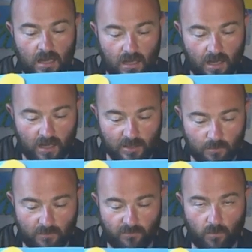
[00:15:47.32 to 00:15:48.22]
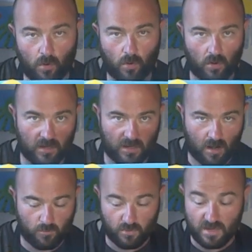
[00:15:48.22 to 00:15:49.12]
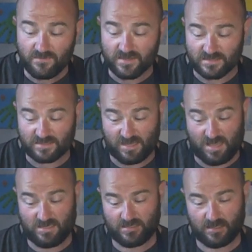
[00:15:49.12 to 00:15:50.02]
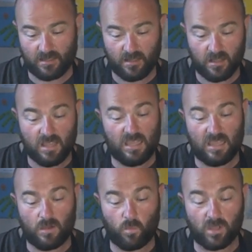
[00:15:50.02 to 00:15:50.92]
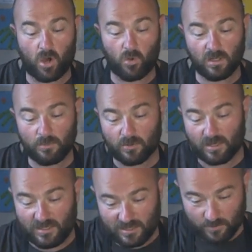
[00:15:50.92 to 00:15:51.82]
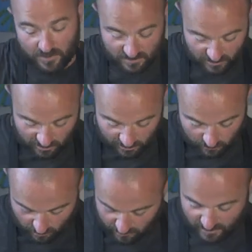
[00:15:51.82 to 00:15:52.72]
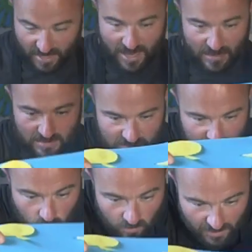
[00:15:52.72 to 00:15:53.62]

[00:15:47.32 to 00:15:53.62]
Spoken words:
like before in our previous task, we only put a little piece of glue on the end. So what